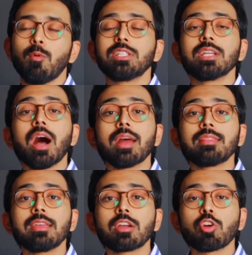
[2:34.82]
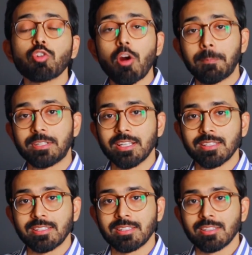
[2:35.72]
which are the crop
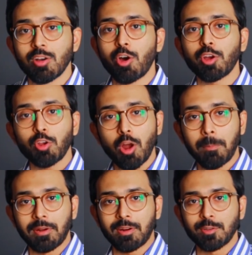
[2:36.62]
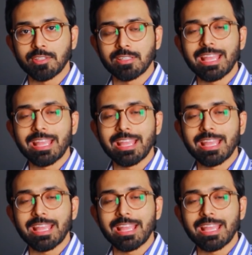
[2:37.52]
jeans or cropped trousers.